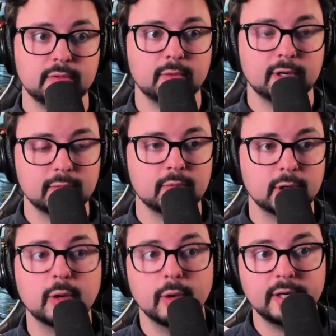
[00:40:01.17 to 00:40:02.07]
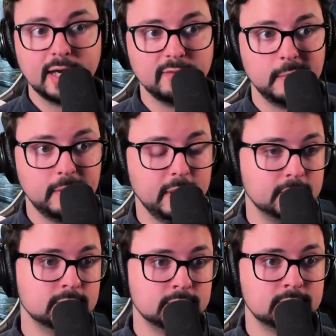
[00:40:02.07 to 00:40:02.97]
We're going to have a baby.
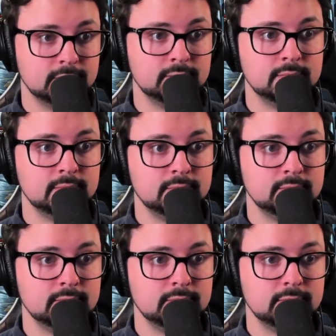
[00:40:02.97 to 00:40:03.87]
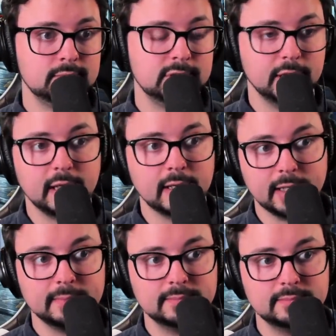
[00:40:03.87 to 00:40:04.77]
So you can't
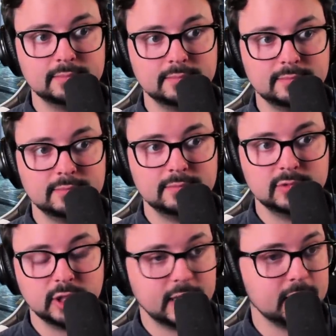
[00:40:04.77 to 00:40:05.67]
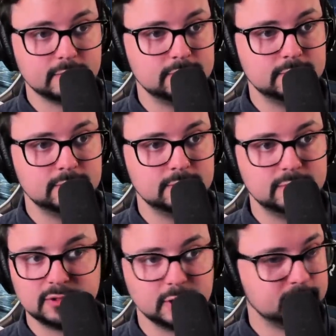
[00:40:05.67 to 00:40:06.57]
get... You
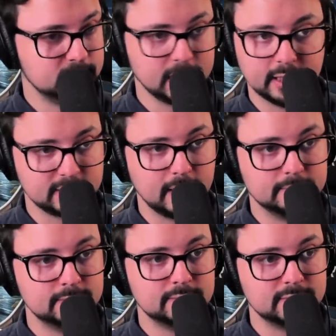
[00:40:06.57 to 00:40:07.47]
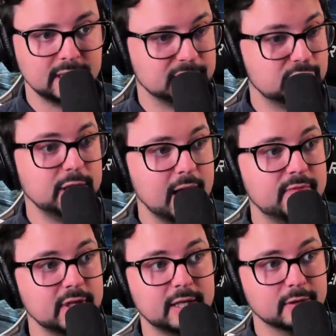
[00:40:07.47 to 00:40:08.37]
gotta stop. Like, does she have
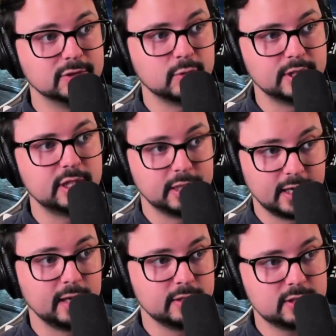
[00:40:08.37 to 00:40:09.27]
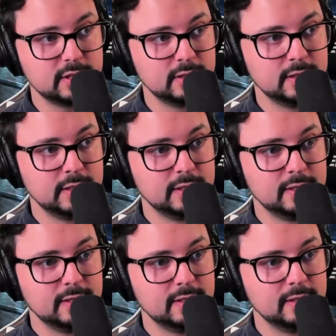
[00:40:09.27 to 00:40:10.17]
the kill switch engaged?
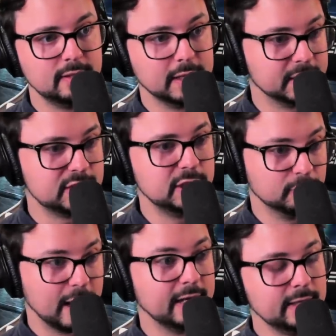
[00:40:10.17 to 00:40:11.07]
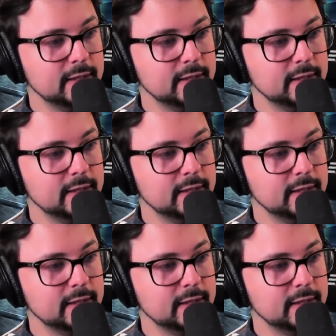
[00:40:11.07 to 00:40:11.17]
Like, is she ready?